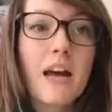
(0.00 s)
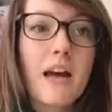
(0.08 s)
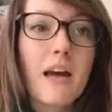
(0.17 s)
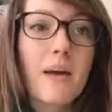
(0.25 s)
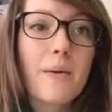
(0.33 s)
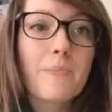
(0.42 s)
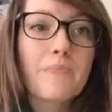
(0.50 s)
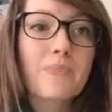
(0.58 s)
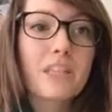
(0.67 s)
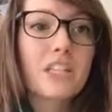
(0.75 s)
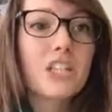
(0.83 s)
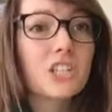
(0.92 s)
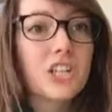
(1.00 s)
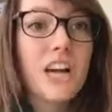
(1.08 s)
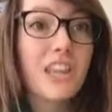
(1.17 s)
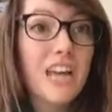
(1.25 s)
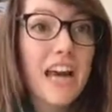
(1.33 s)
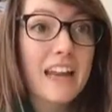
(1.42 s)
to
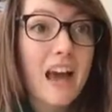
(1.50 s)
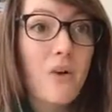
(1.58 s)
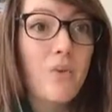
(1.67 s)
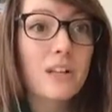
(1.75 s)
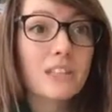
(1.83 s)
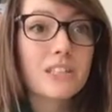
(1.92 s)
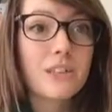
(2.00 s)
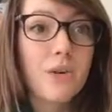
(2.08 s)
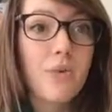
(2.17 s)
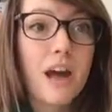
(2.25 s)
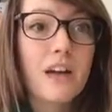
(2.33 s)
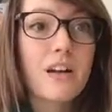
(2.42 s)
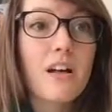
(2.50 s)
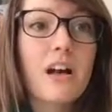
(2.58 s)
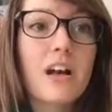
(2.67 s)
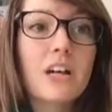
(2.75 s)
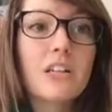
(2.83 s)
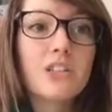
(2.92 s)
check that out once in a while.
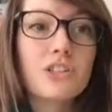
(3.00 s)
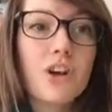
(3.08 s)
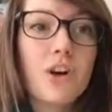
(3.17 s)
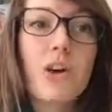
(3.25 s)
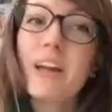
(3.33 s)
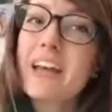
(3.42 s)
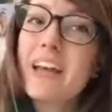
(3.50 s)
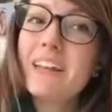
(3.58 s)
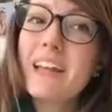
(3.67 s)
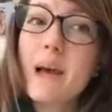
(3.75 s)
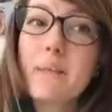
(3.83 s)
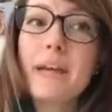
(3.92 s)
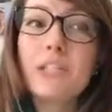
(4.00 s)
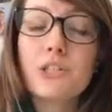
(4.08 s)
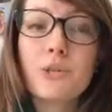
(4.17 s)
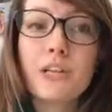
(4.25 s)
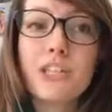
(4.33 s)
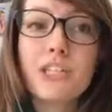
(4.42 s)
So again, not
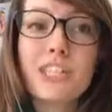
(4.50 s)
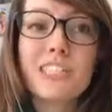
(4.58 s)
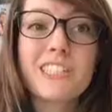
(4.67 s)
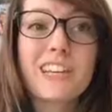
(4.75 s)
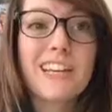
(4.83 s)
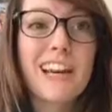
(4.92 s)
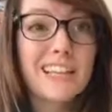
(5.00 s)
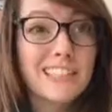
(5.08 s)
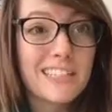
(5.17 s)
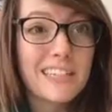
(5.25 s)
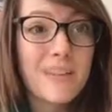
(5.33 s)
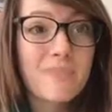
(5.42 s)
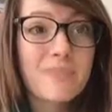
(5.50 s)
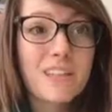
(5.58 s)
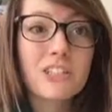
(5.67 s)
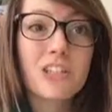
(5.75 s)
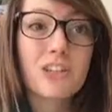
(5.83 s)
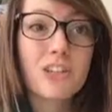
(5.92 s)
mandatory, just an idea
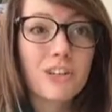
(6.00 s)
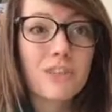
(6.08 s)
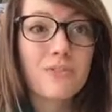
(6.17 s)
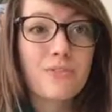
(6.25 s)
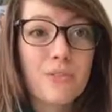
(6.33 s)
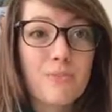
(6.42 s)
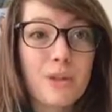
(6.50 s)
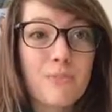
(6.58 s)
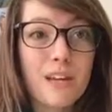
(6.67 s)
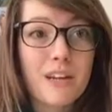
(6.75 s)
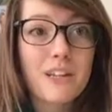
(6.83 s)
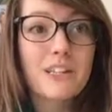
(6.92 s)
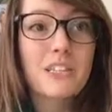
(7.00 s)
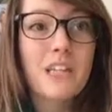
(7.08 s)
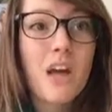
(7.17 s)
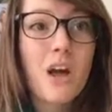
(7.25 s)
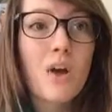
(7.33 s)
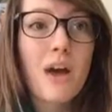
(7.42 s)
to learn from your peers,
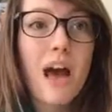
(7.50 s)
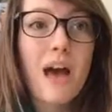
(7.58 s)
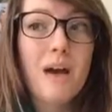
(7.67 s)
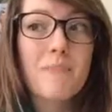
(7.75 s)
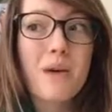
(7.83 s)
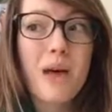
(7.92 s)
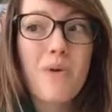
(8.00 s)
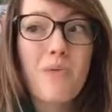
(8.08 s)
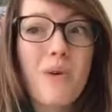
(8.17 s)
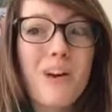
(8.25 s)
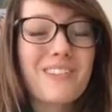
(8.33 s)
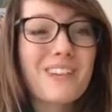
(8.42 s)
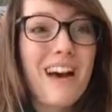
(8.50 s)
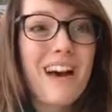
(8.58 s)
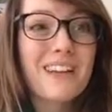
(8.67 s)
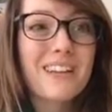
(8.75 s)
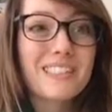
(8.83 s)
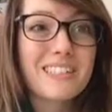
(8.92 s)
while
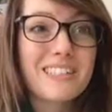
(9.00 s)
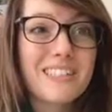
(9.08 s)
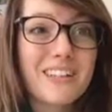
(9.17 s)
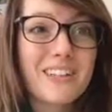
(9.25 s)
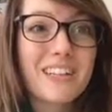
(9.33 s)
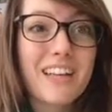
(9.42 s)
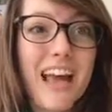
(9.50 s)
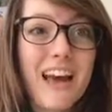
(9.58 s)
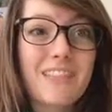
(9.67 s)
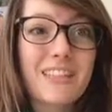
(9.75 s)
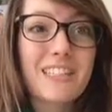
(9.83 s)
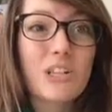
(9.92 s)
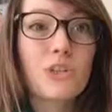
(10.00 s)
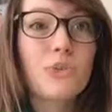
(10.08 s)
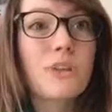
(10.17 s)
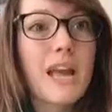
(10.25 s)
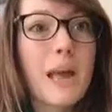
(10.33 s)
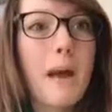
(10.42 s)
not necessarily having to
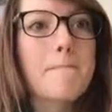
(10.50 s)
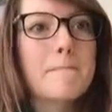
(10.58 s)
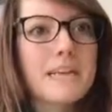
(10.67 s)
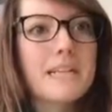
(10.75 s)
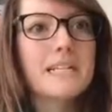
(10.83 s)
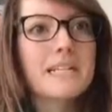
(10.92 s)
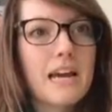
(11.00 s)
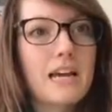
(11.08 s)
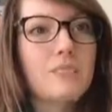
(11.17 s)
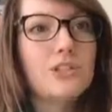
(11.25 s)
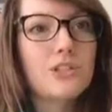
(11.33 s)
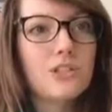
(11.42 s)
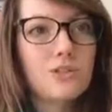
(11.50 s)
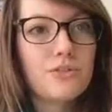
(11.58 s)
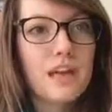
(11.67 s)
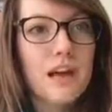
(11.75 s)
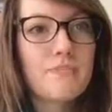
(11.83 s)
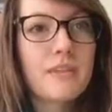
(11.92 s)
create a meeting time to do
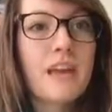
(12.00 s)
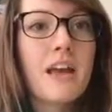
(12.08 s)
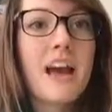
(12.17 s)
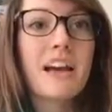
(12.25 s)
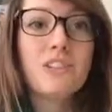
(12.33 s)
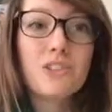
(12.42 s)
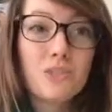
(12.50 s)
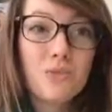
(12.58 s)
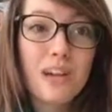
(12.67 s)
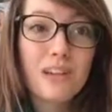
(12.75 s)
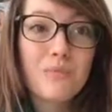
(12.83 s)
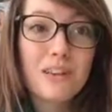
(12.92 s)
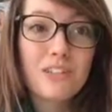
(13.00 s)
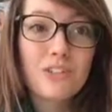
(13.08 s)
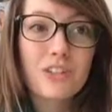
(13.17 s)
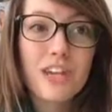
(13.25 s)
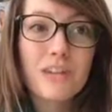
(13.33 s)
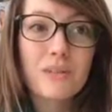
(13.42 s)
that. I do recommend
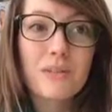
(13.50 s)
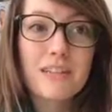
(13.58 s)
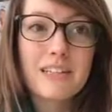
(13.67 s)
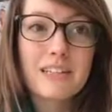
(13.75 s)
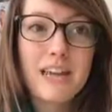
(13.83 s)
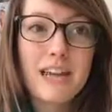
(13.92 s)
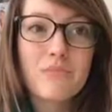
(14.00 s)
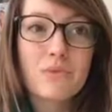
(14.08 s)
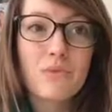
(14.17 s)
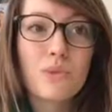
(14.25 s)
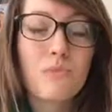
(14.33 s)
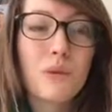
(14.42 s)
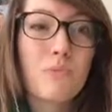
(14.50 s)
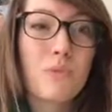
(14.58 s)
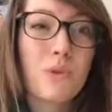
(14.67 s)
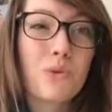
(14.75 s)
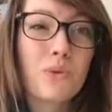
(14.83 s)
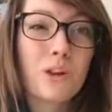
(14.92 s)
creating meeting times with the
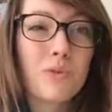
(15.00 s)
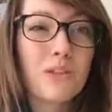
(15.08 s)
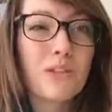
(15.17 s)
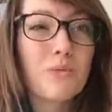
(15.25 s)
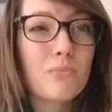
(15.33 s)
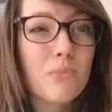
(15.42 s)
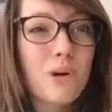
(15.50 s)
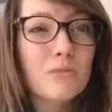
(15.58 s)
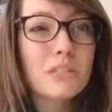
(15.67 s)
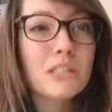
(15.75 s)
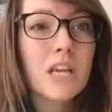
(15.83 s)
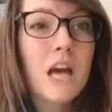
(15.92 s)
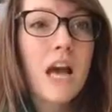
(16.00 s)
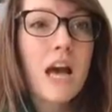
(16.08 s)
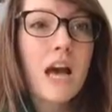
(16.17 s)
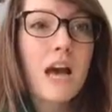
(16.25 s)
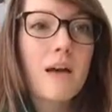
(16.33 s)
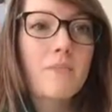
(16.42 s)
people you work with the most.
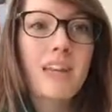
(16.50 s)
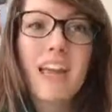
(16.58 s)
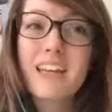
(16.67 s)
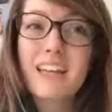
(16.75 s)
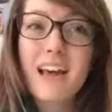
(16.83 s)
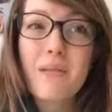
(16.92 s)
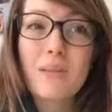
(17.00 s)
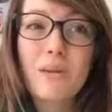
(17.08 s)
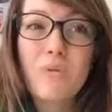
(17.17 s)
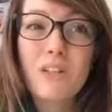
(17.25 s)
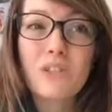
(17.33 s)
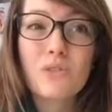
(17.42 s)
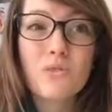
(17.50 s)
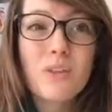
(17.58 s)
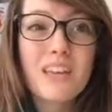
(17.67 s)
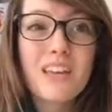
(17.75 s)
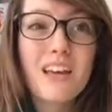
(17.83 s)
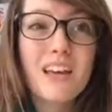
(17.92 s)
Kate and I meet once a
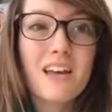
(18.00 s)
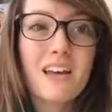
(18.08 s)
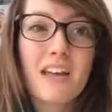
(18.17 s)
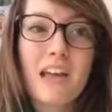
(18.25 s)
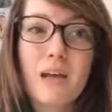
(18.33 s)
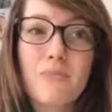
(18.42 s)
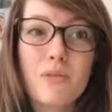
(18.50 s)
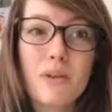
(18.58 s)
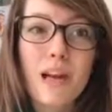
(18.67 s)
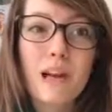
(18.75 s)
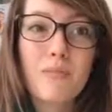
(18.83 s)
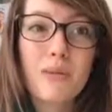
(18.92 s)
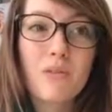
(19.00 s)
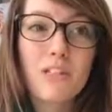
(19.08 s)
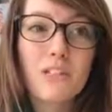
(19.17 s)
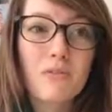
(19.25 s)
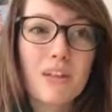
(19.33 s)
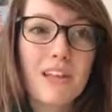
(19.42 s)
week, Amber and I meet
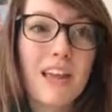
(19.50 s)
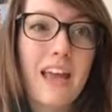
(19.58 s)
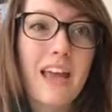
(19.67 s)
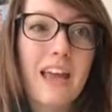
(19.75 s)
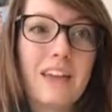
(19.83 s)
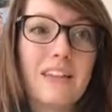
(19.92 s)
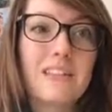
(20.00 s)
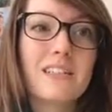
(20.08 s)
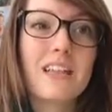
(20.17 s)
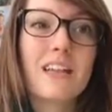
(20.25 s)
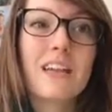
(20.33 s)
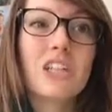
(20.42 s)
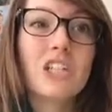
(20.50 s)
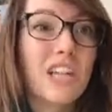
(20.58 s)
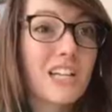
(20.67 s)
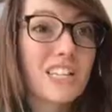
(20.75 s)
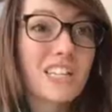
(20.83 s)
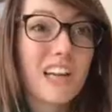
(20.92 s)
once a week, and
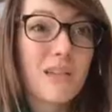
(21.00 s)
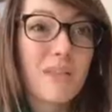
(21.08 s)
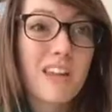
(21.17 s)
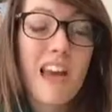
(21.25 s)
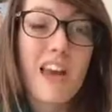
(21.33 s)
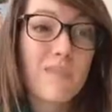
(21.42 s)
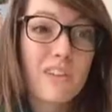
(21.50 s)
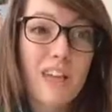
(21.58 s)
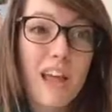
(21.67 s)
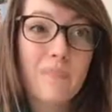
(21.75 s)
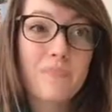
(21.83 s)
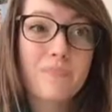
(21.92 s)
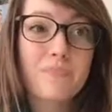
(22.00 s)
Janice and I meet every day,